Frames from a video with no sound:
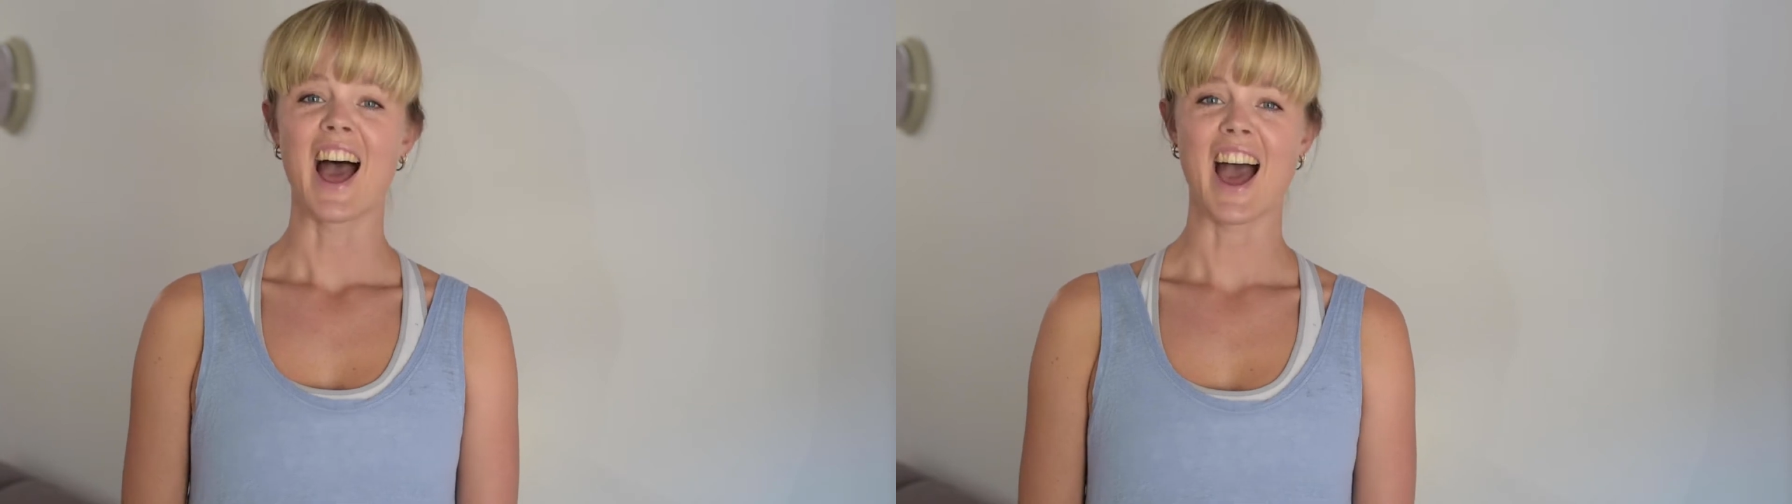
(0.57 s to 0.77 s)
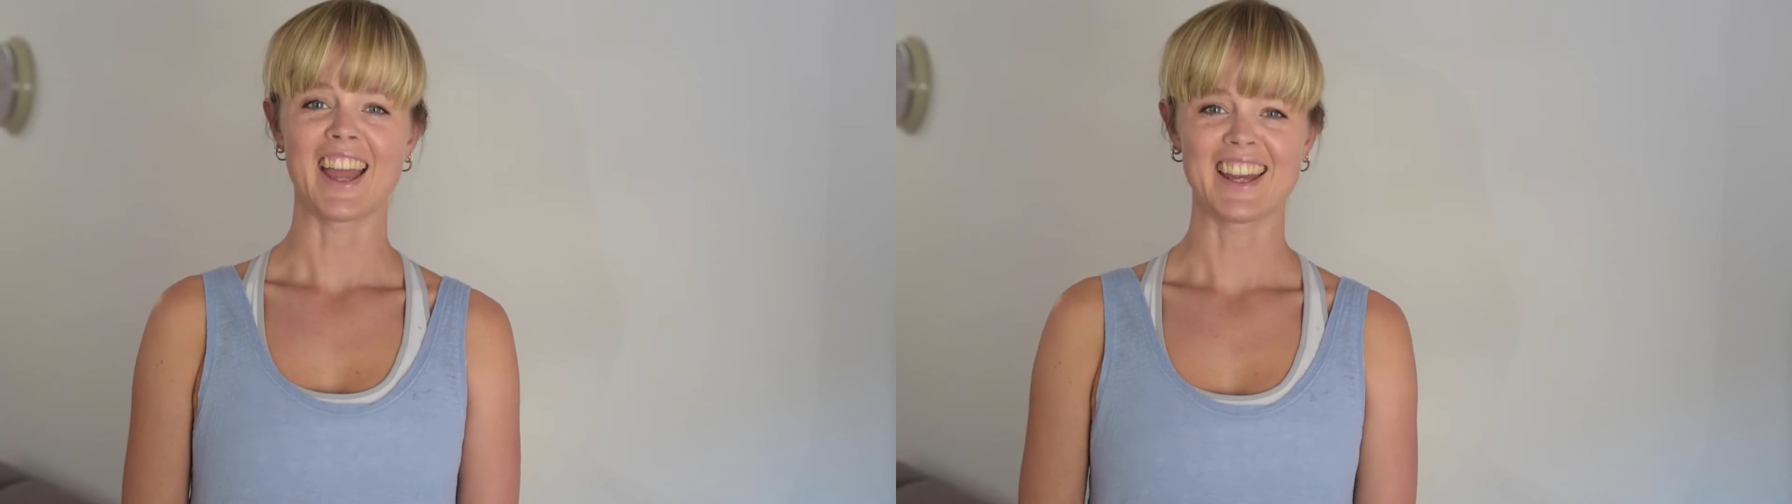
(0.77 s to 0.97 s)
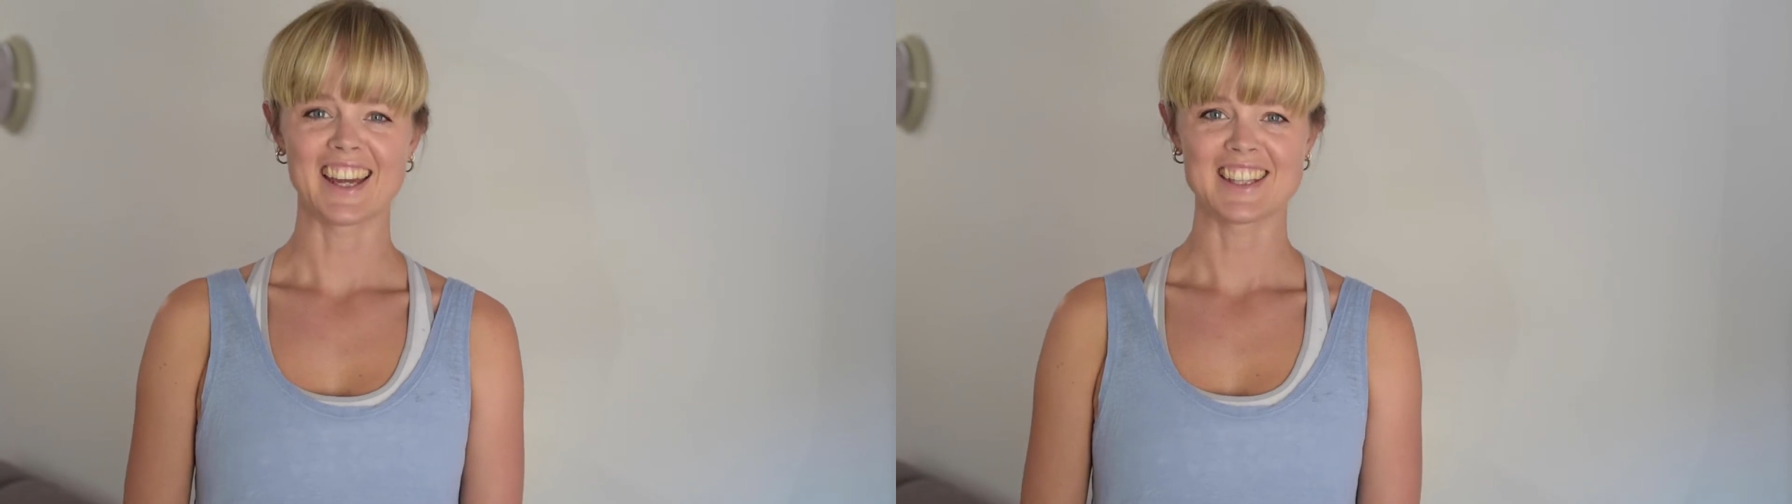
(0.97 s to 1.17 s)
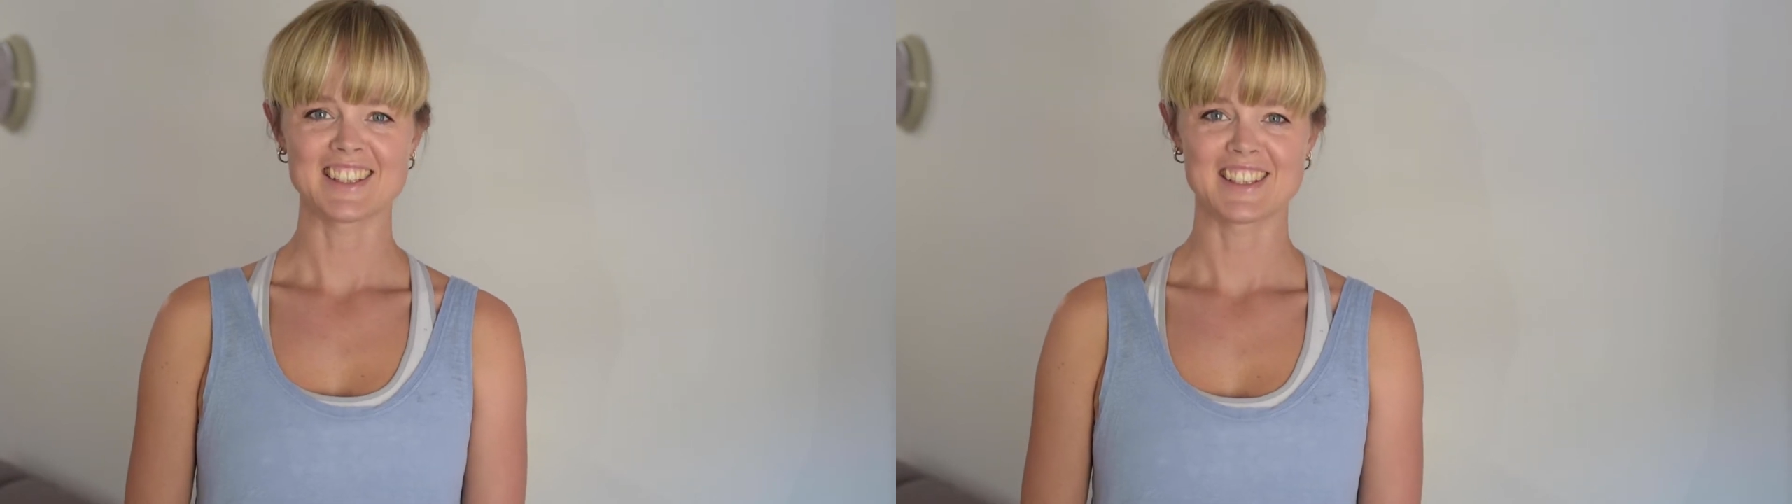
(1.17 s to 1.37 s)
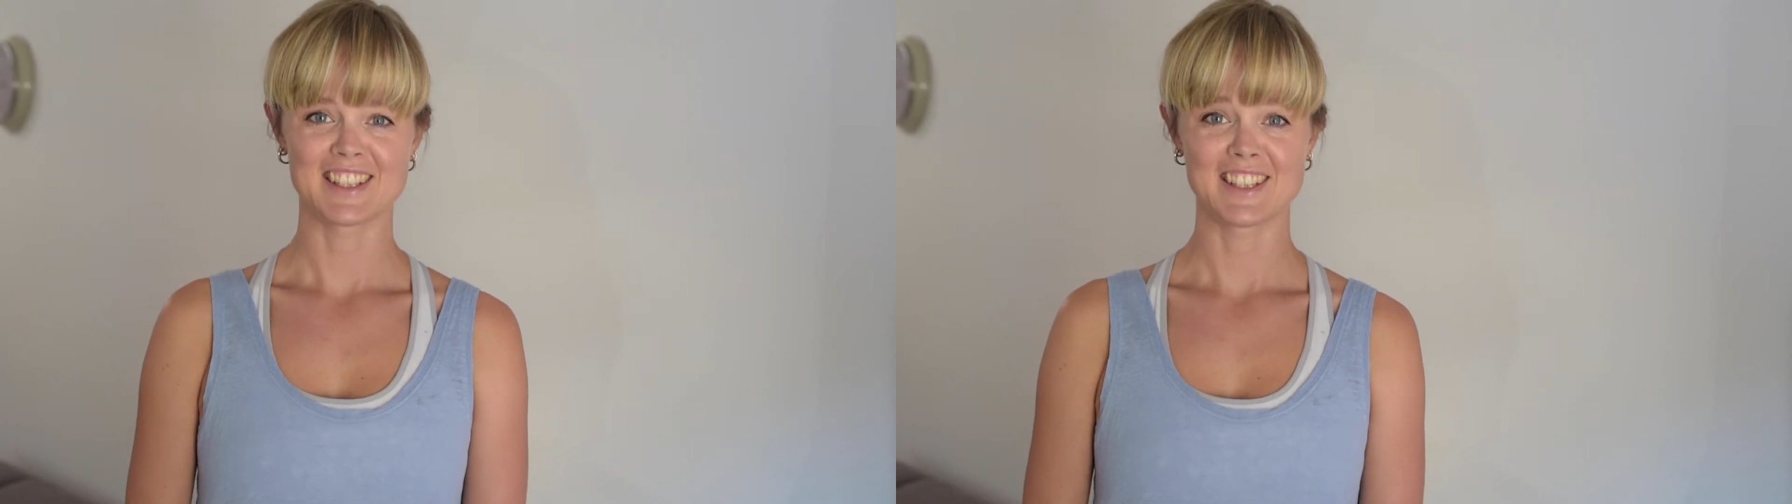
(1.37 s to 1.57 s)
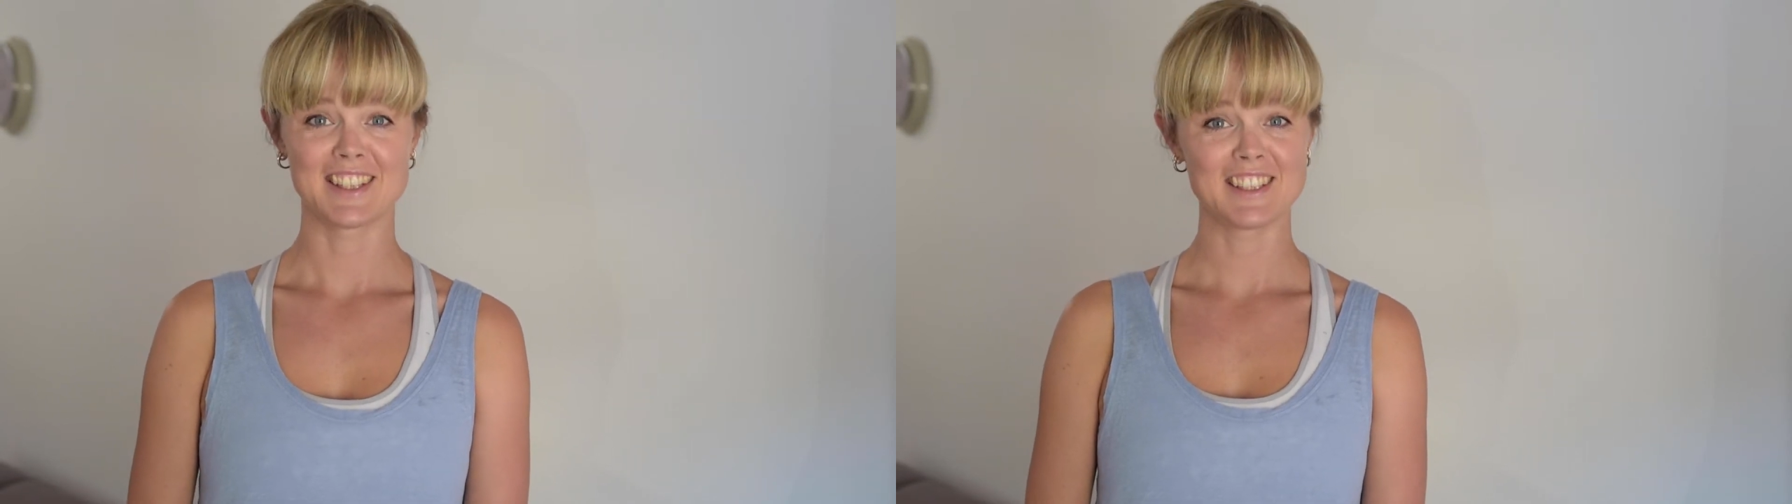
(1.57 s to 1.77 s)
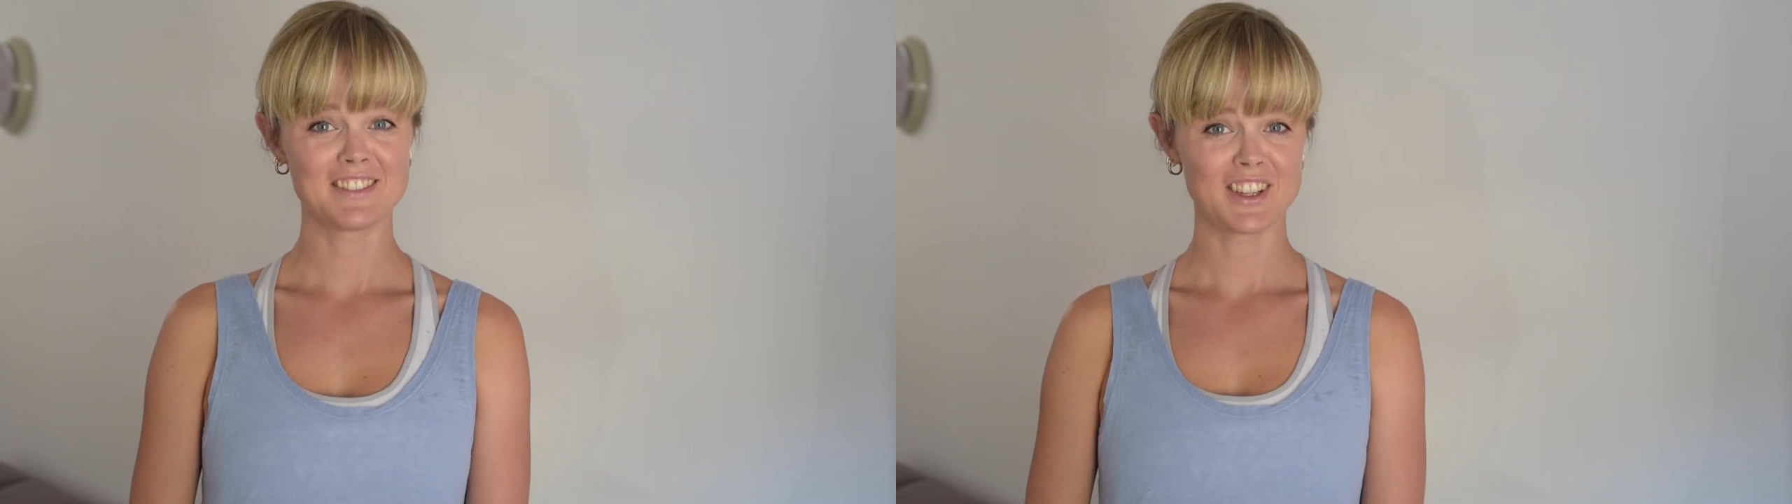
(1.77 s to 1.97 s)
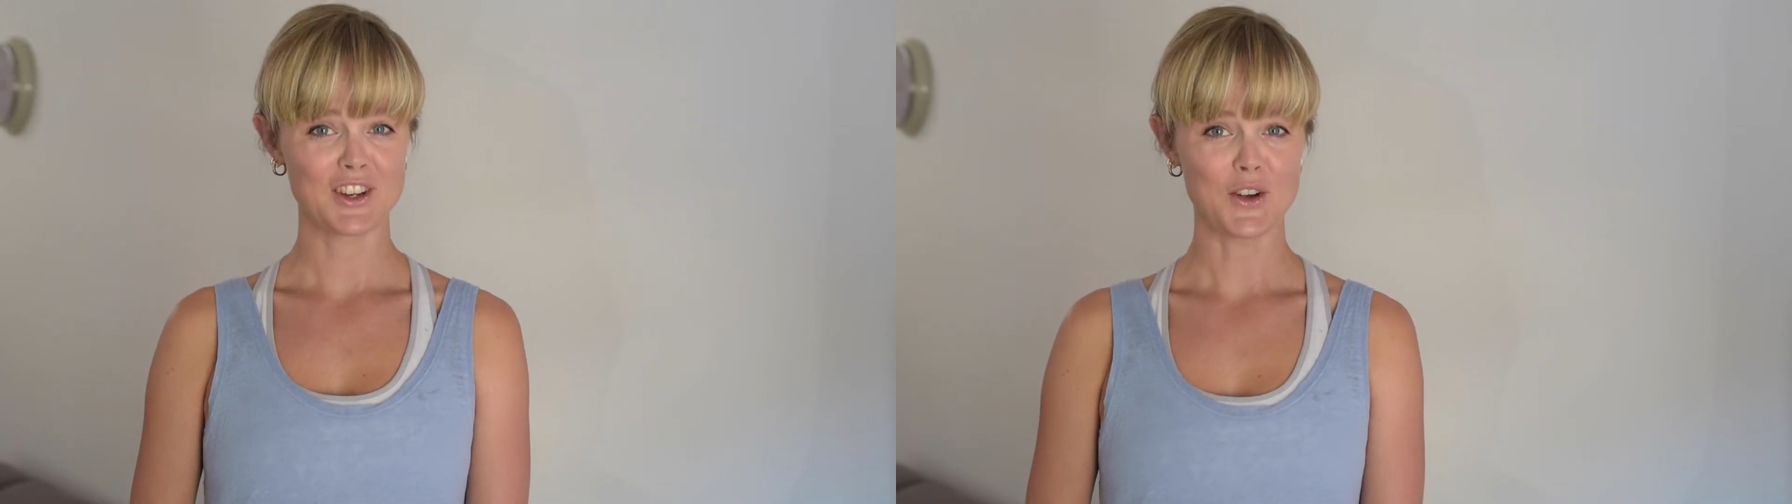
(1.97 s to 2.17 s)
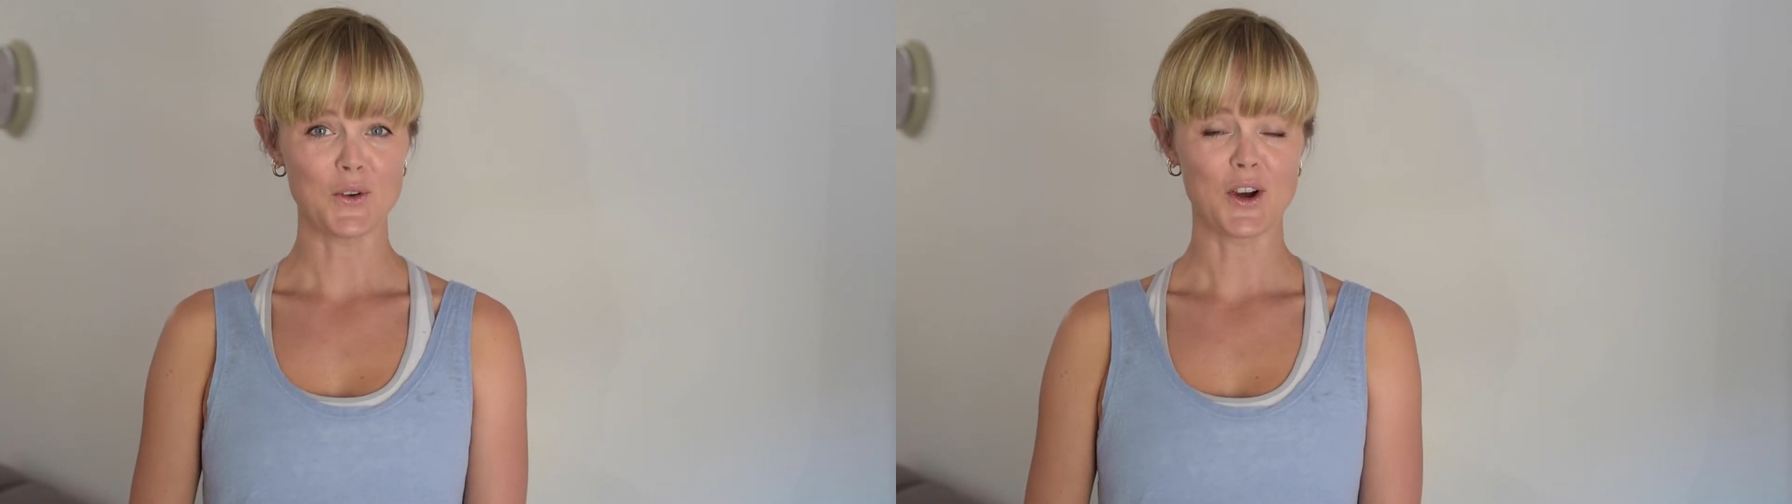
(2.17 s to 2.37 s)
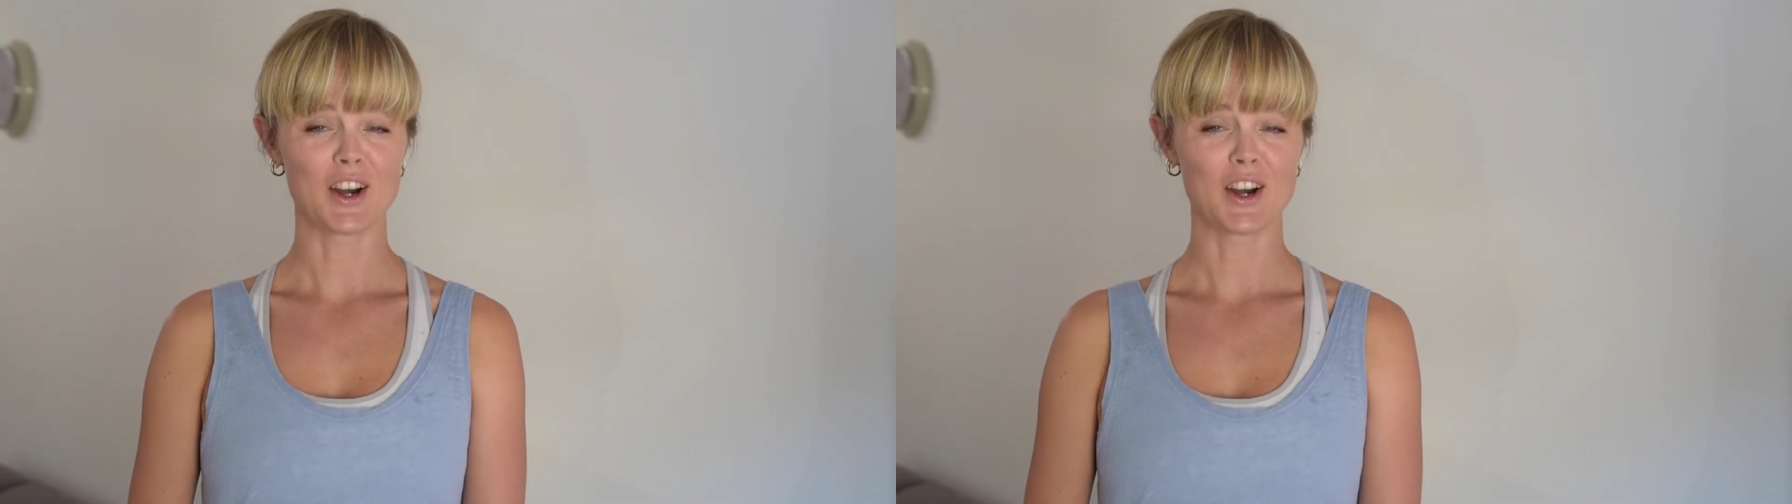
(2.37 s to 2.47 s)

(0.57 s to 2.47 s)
Hi guys, in this video